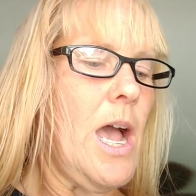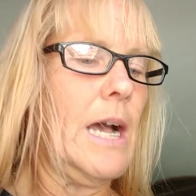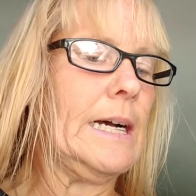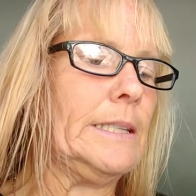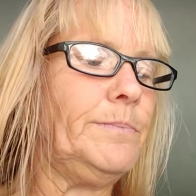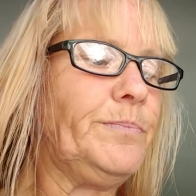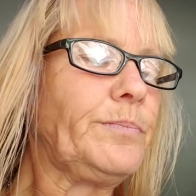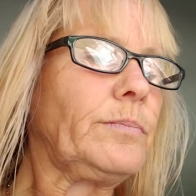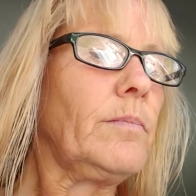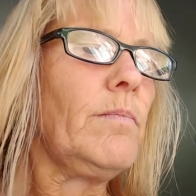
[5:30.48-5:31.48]
Um,
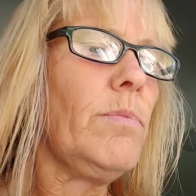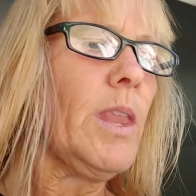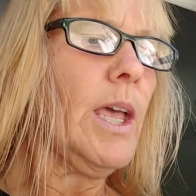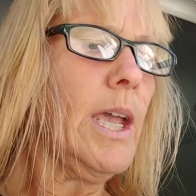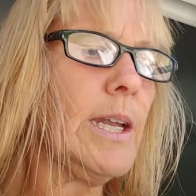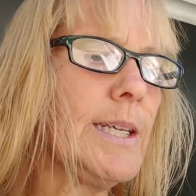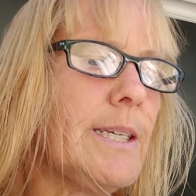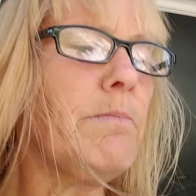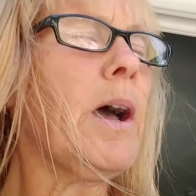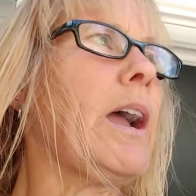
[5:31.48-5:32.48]
in a
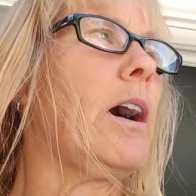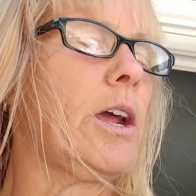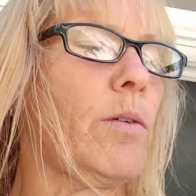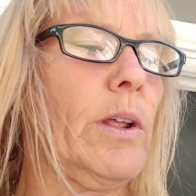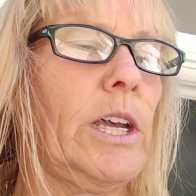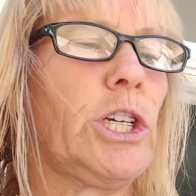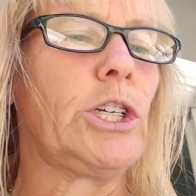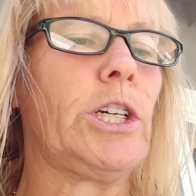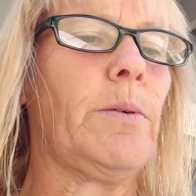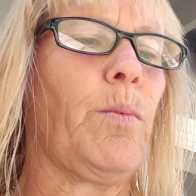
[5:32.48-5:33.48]
symbiotic
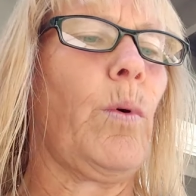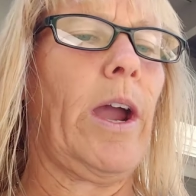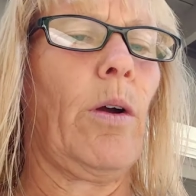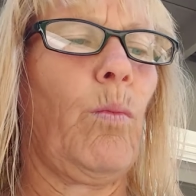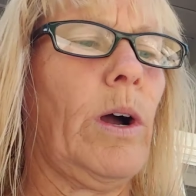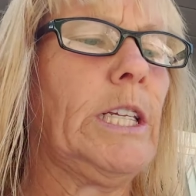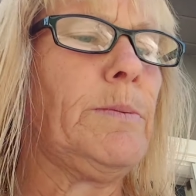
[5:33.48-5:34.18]
relationship where one